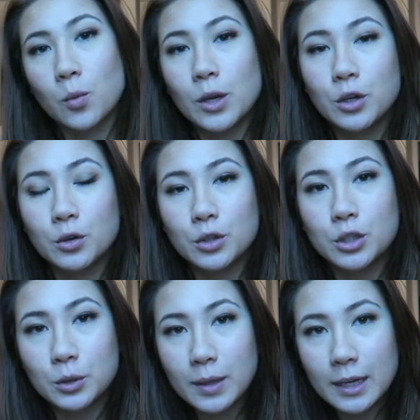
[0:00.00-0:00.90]
When you're
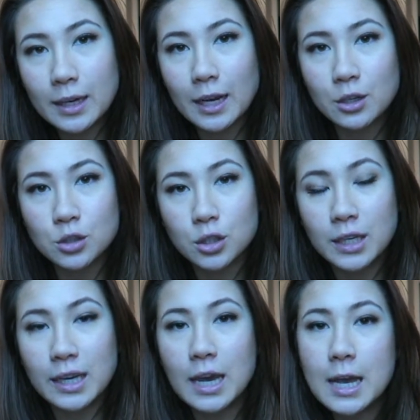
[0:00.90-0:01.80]
doing it, I
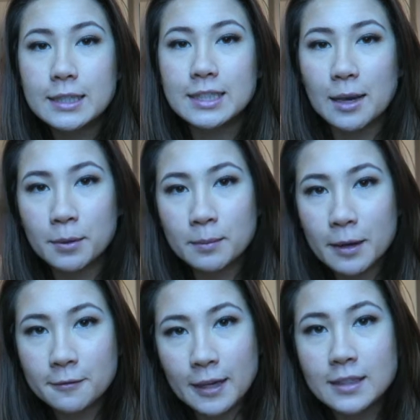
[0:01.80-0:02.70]
usually dampen
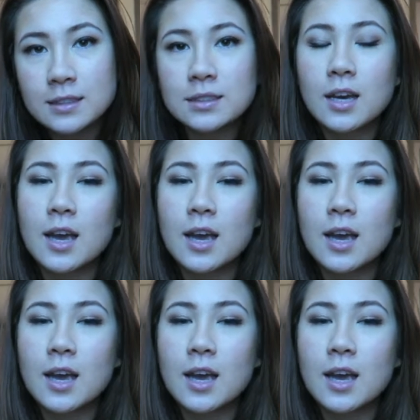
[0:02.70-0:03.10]
my face,